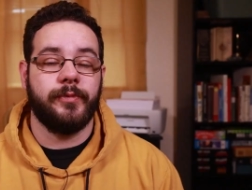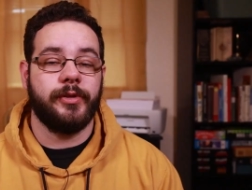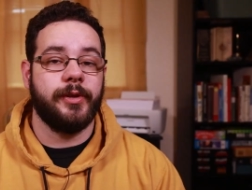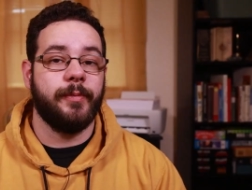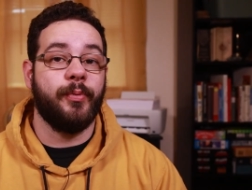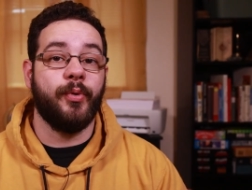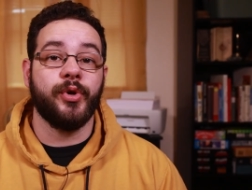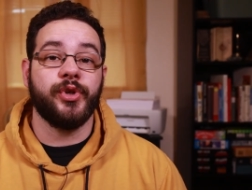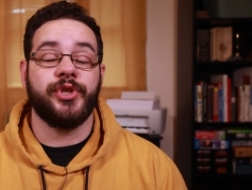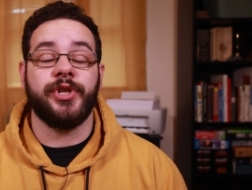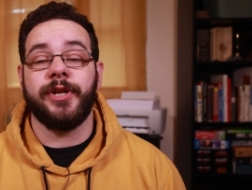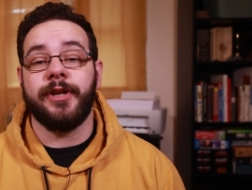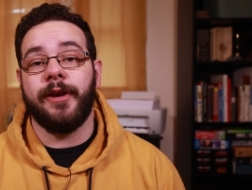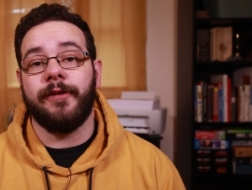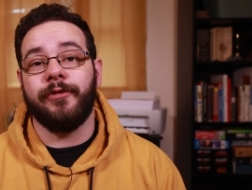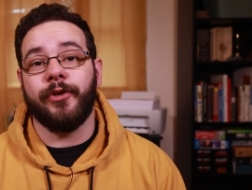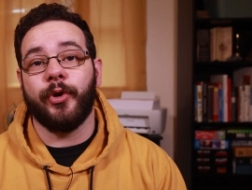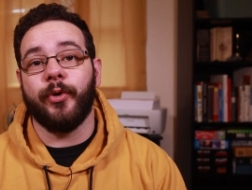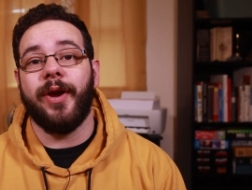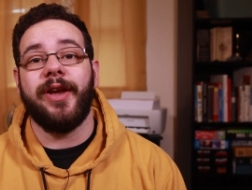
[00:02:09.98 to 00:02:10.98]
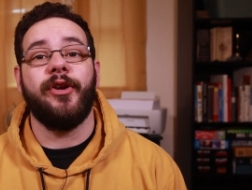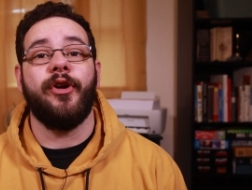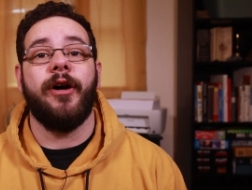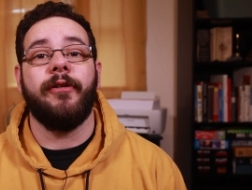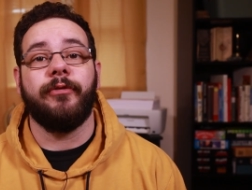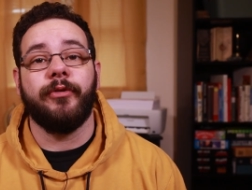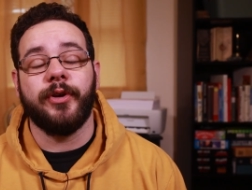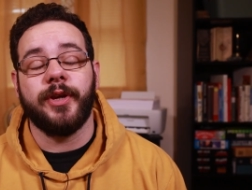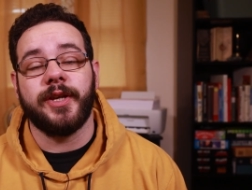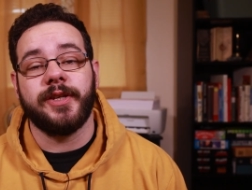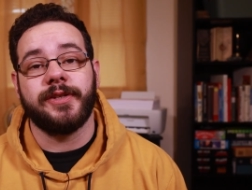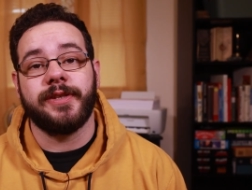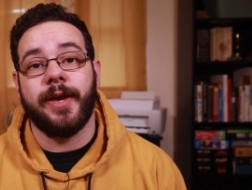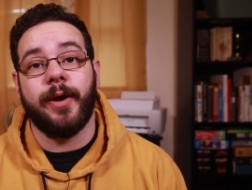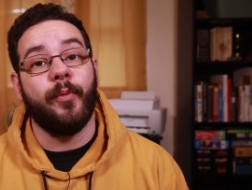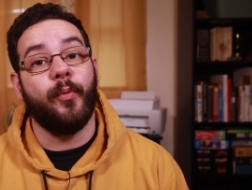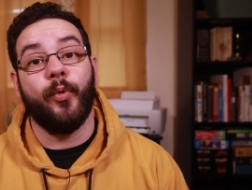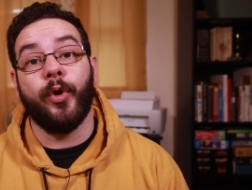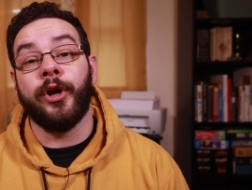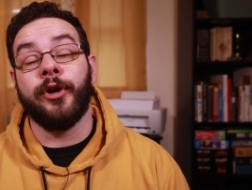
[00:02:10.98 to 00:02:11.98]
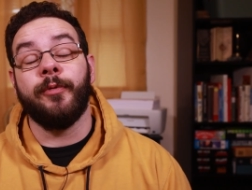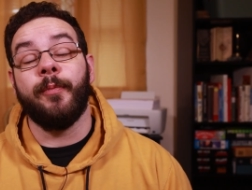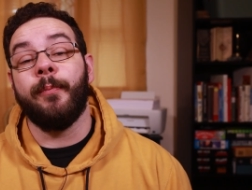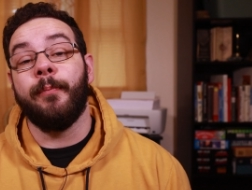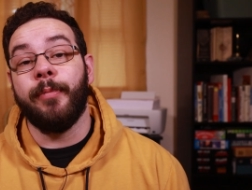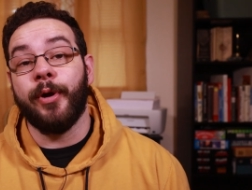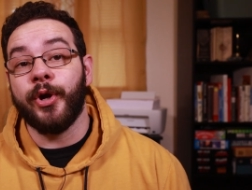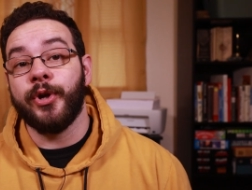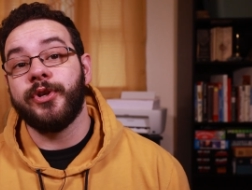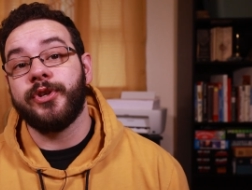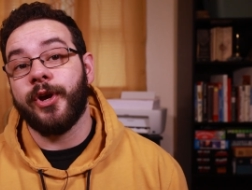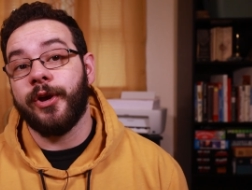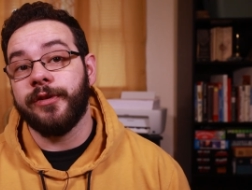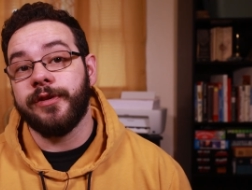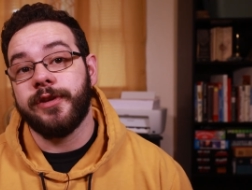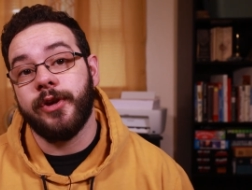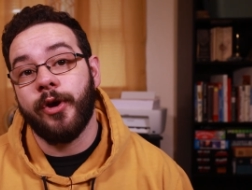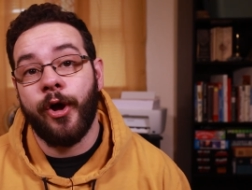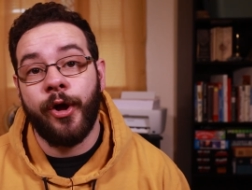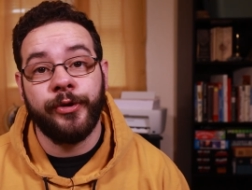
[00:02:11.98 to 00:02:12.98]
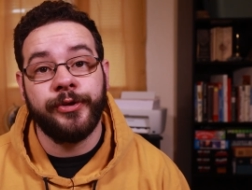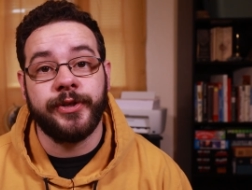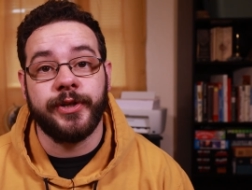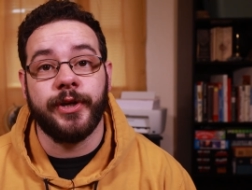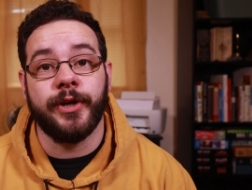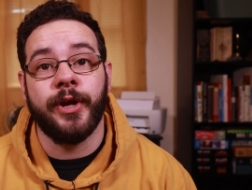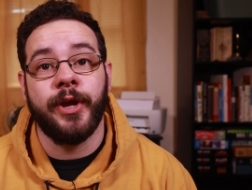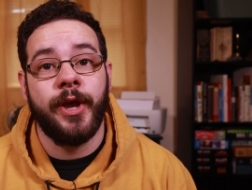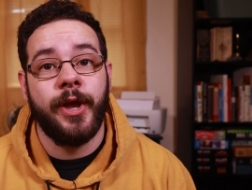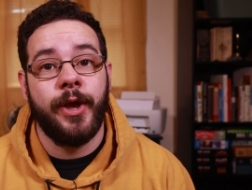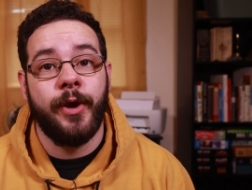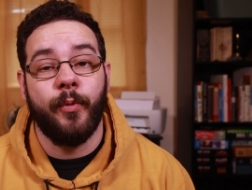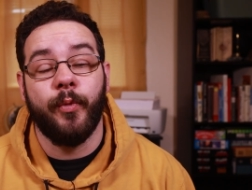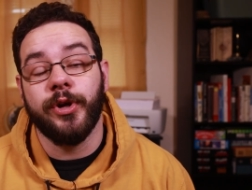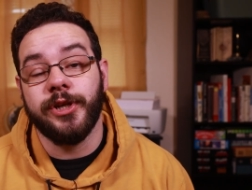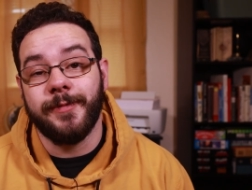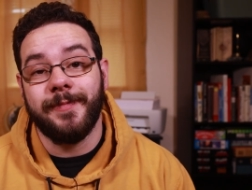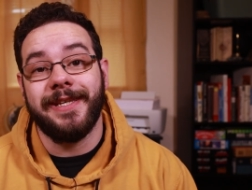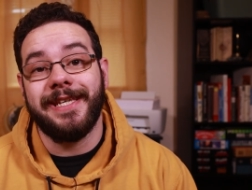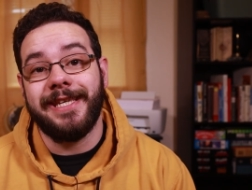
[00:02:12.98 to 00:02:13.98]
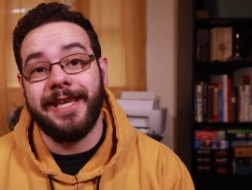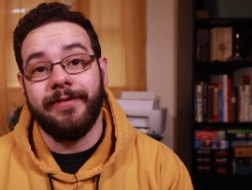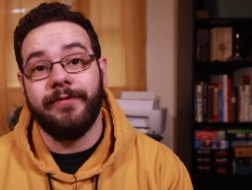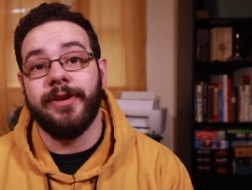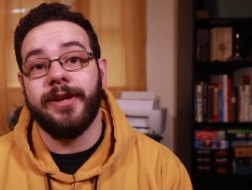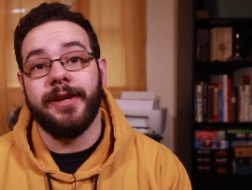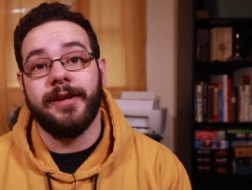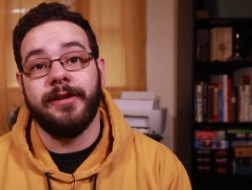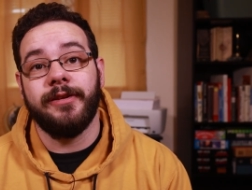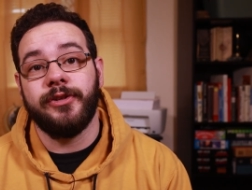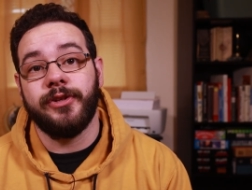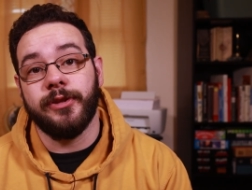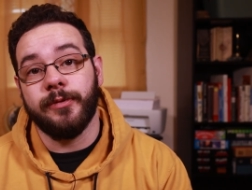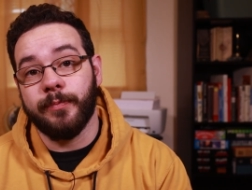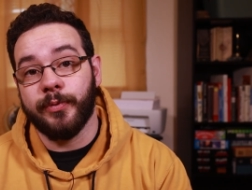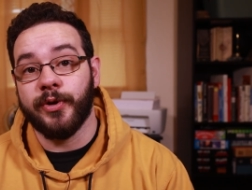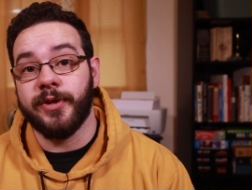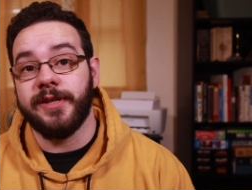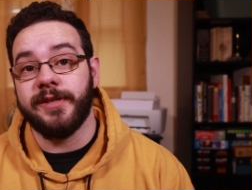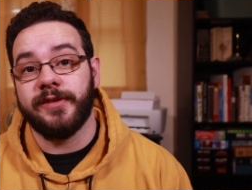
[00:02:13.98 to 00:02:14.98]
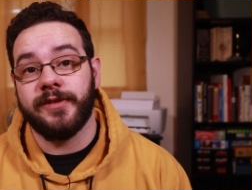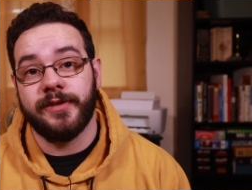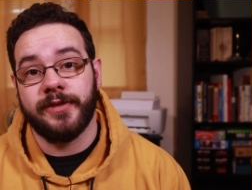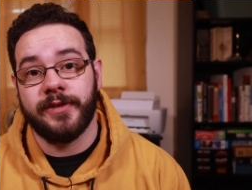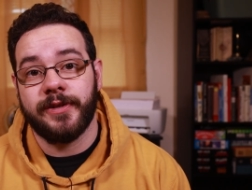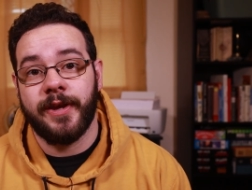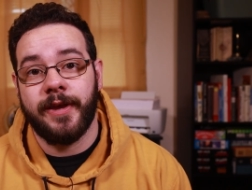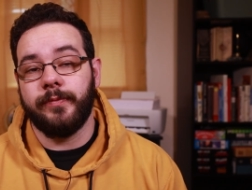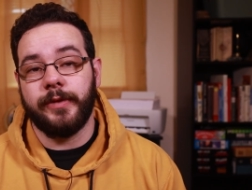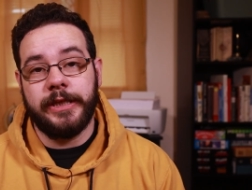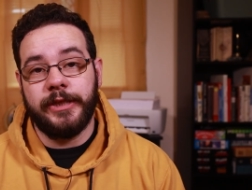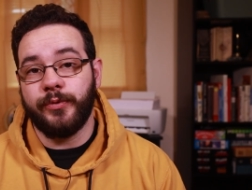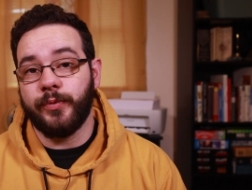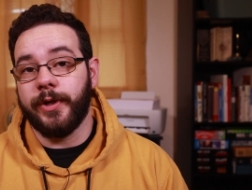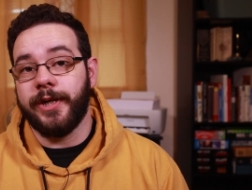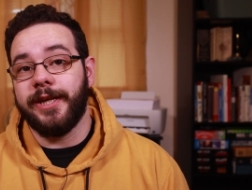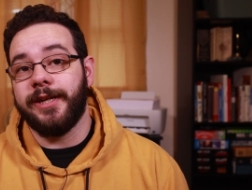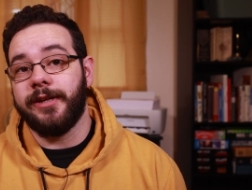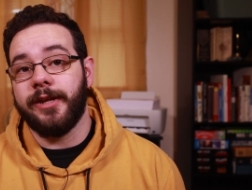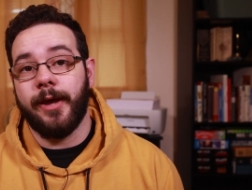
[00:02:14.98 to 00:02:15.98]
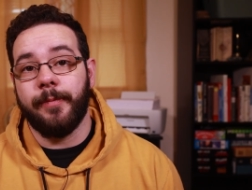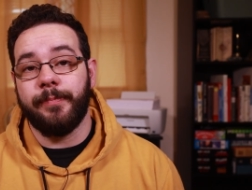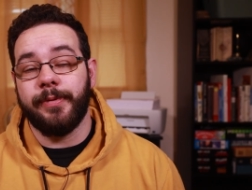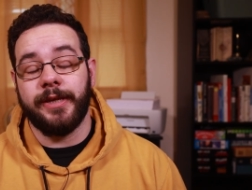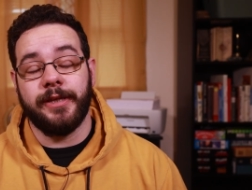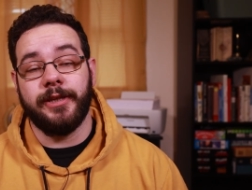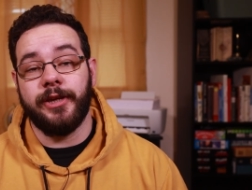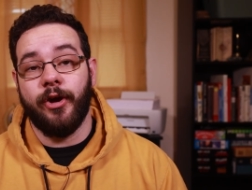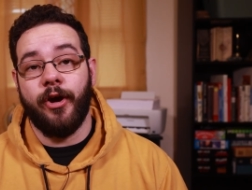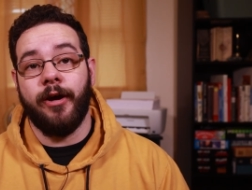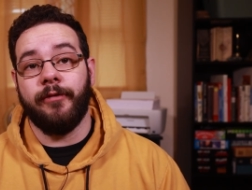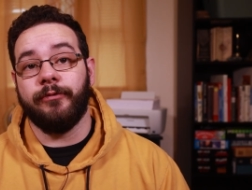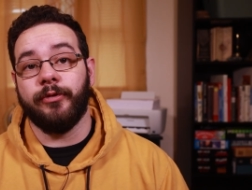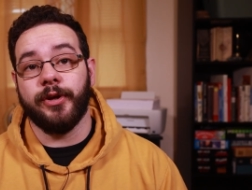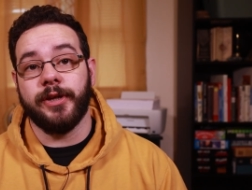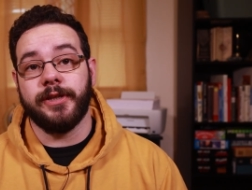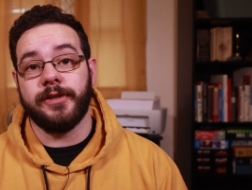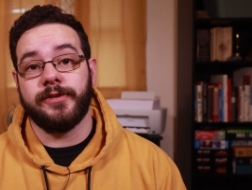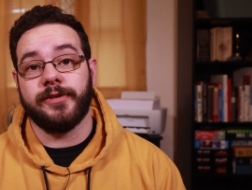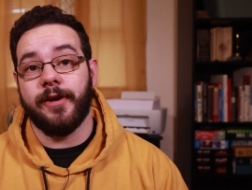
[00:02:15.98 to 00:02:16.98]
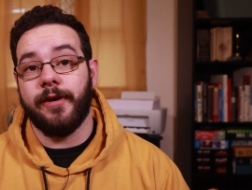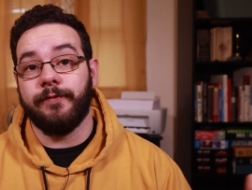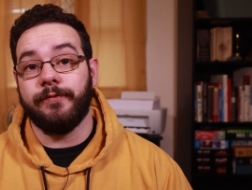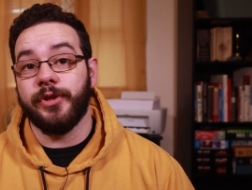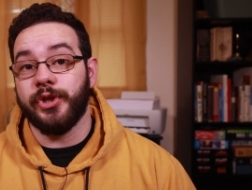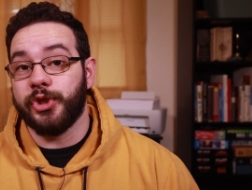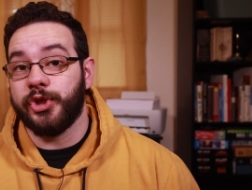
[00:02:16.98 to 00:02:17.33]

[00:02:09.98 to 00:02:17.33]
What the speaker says: The portion of the grain offerings that weren't burnt on the altar were to be given to the priests. These would end up in the offerings of the